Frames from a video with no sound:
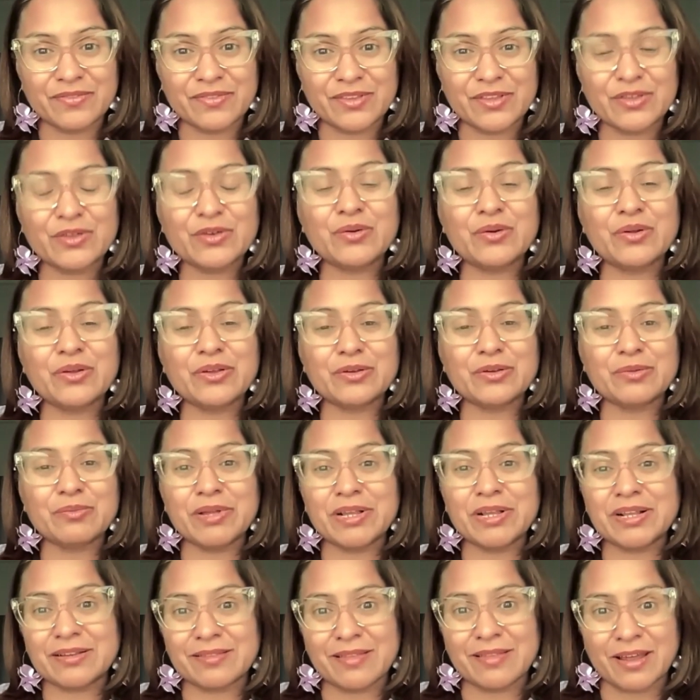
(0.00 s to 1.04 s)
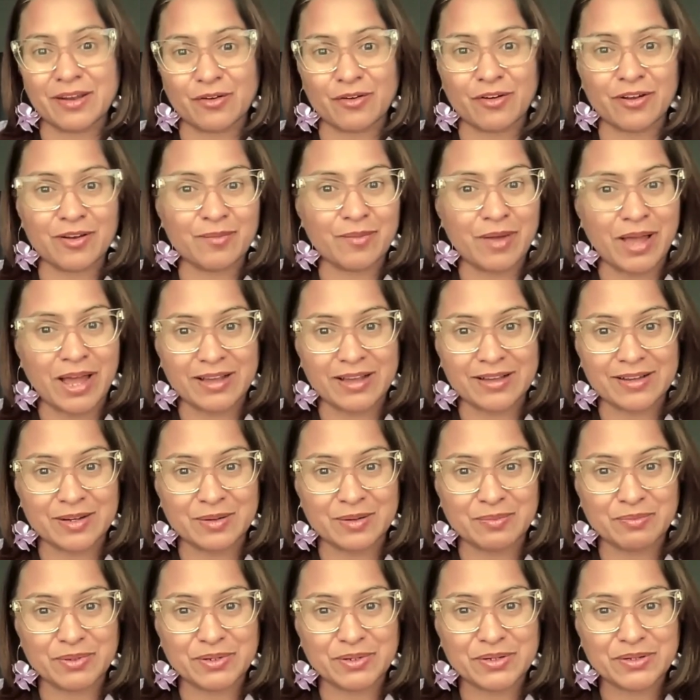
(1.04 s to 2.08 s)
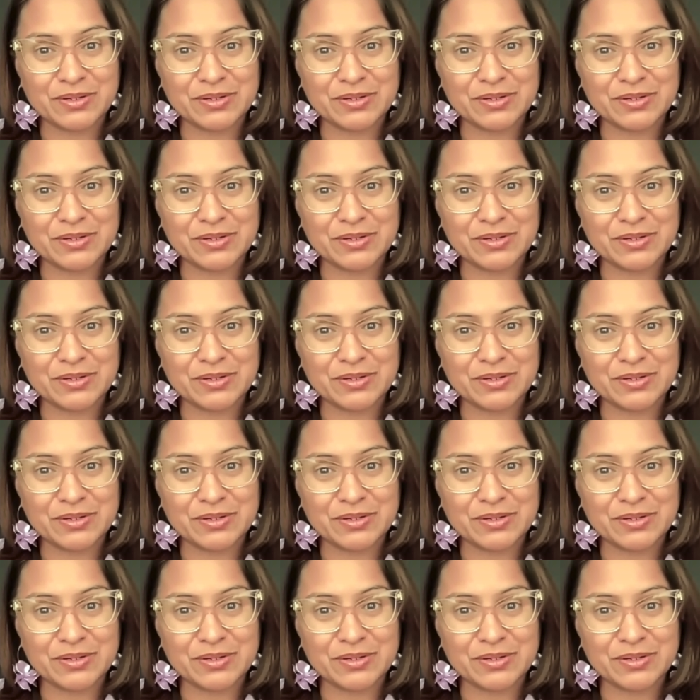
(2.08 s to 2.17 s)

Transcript: you're going to build that all back up.